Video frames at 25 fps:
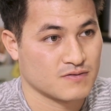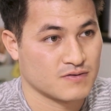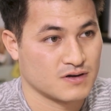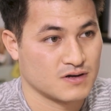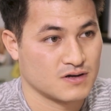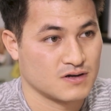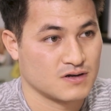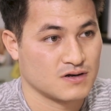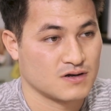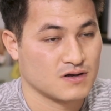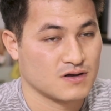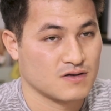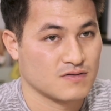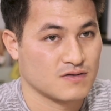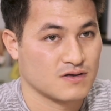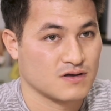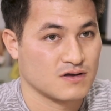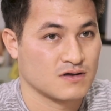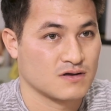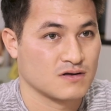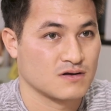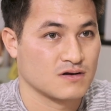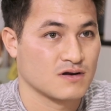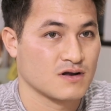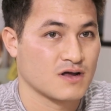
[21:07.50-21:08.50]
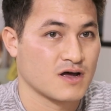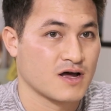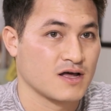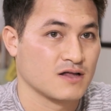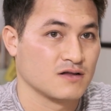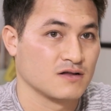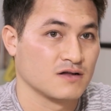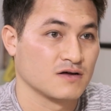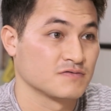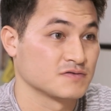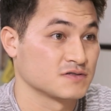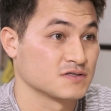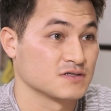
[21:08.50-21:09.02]
Right, and then I
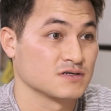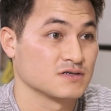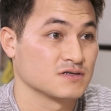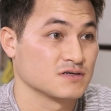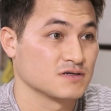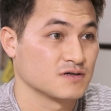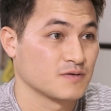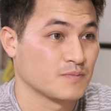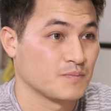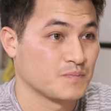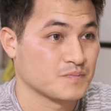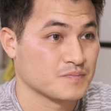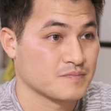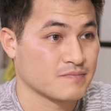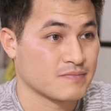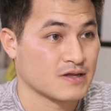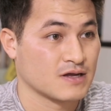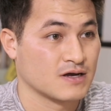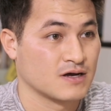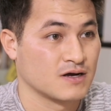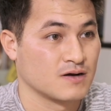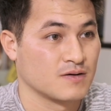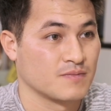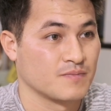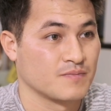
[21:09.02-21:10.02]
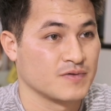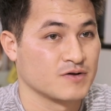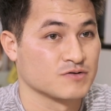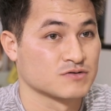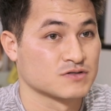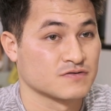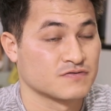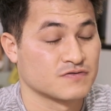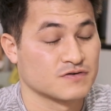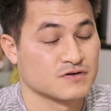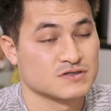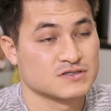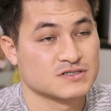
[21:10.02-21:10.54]
loved it. It was
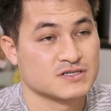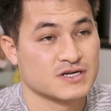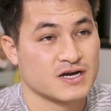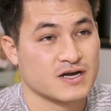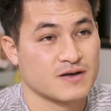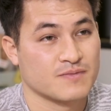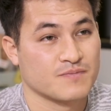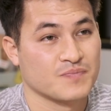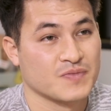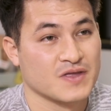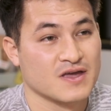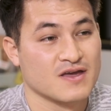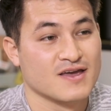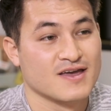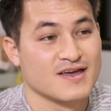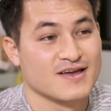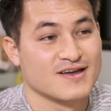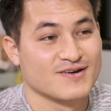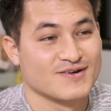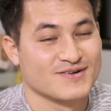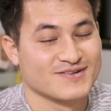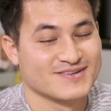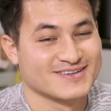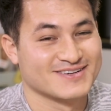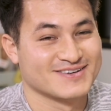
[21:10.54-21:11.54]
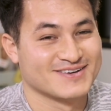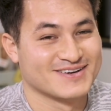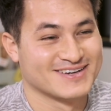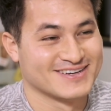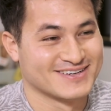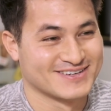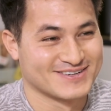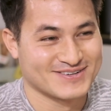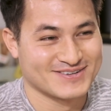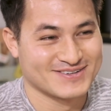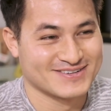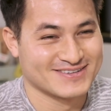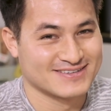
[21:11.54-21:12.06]
the first time.
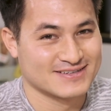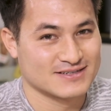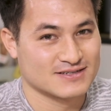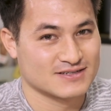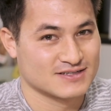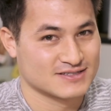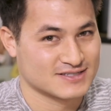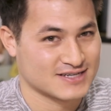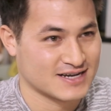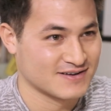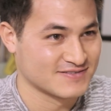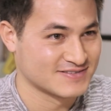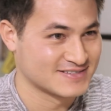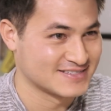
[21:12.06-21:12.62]
It's kind of